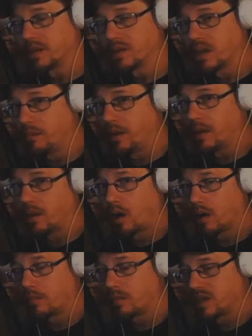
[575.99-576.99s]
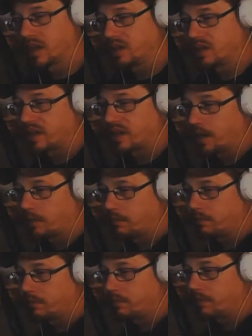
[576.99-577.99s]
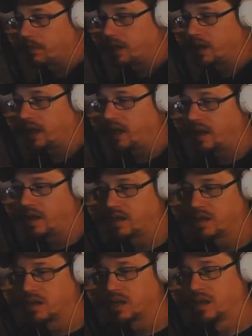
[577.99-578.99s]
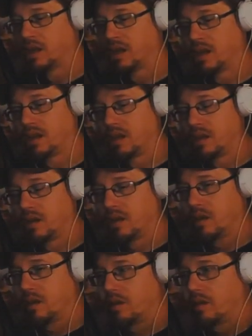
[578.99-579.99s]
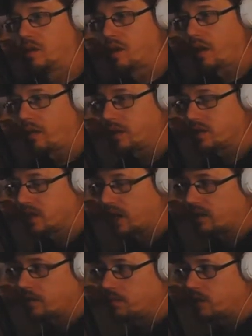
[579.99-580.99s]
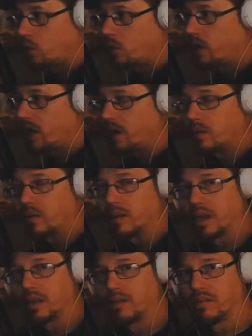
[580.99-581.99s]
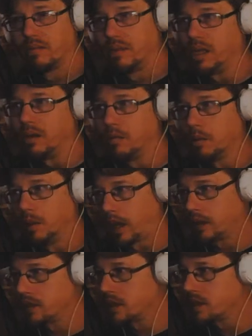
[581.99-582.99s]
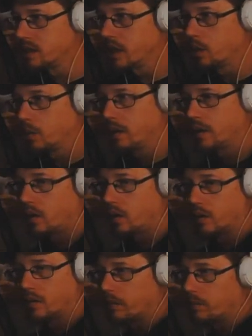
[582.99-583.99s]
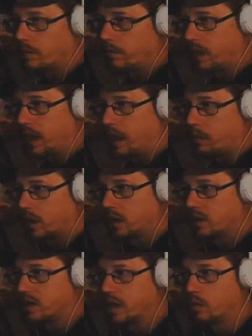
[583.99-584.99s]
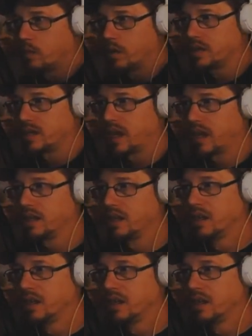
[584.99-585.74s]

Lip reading: It's going to be 100% set up, and nothing's going to have to be torn down. Like, the lights can stay where they are, the camera could stay where it's at.